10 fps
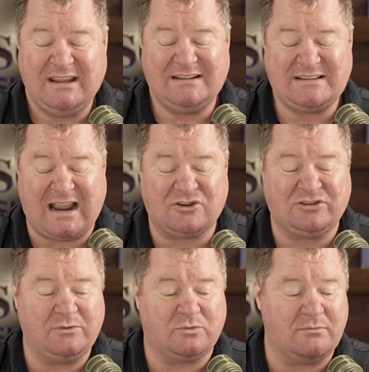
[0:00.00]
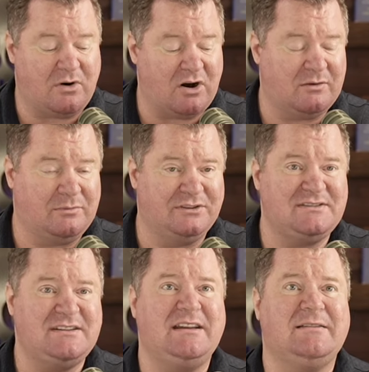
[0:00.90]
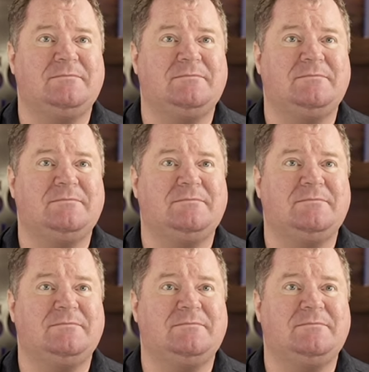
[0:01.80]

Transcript: It's actually remarkable to see.